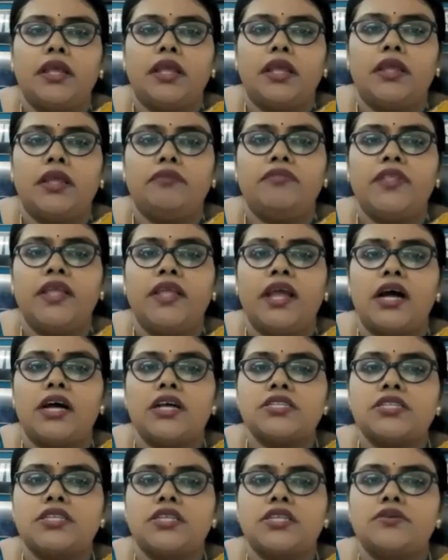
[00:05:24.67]
If they
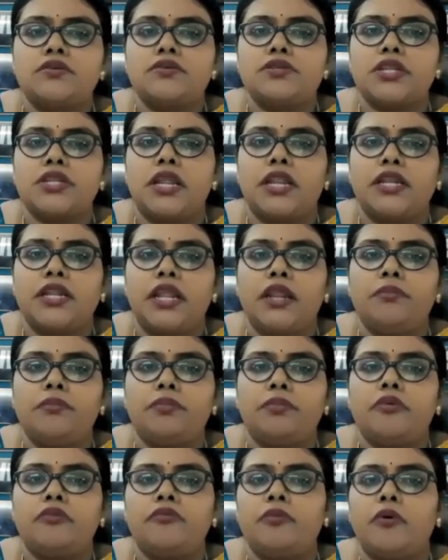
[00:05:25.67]
ask you state and
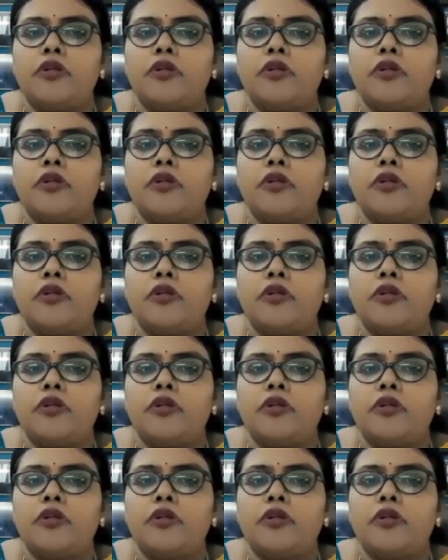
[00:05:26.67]
prove